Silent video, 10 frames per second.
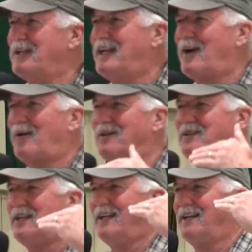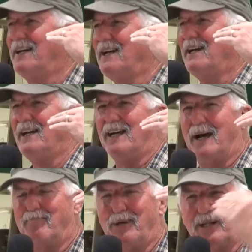guaranteed
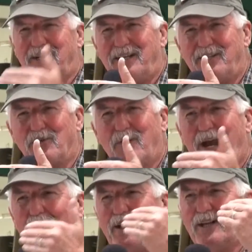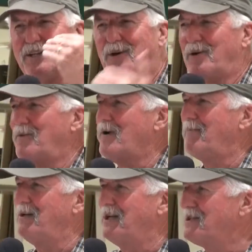ability to carry a loaded
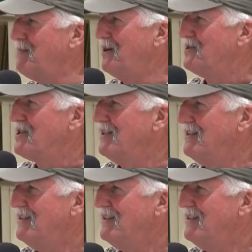weapon exposed.